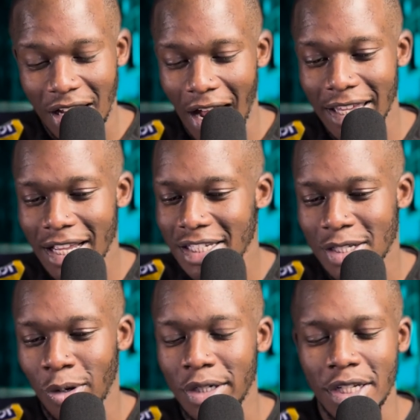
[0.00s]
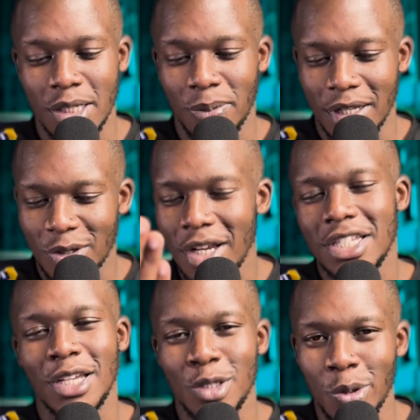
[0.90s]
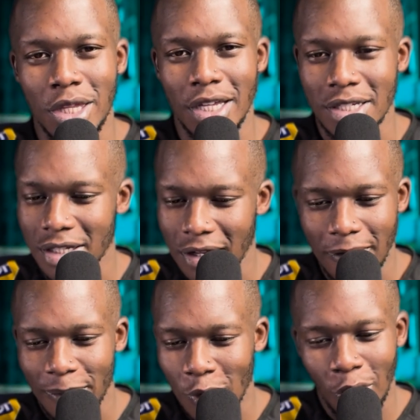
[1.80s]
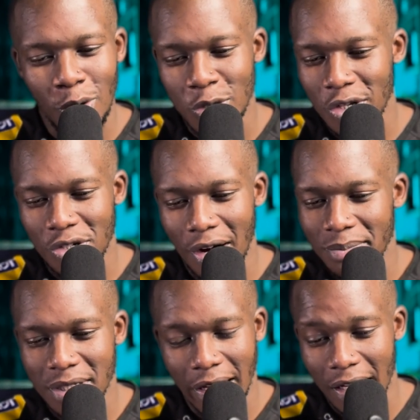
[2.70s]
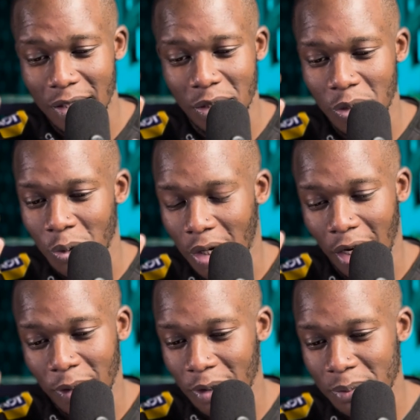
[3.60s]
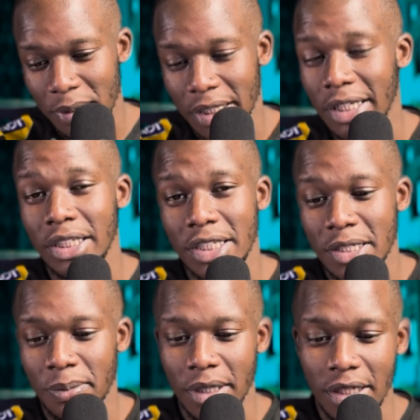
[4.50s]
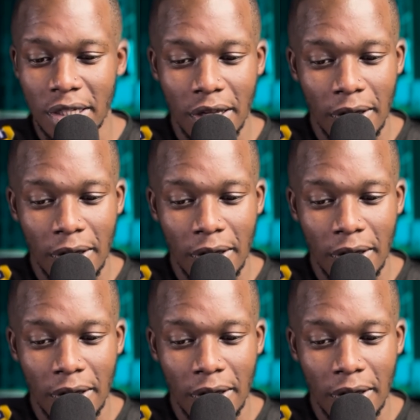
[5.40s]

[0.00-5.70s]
I guess it's all discipline. So let's say 2 things. You cannot lose your scrums and you cannot be ill-disciplined.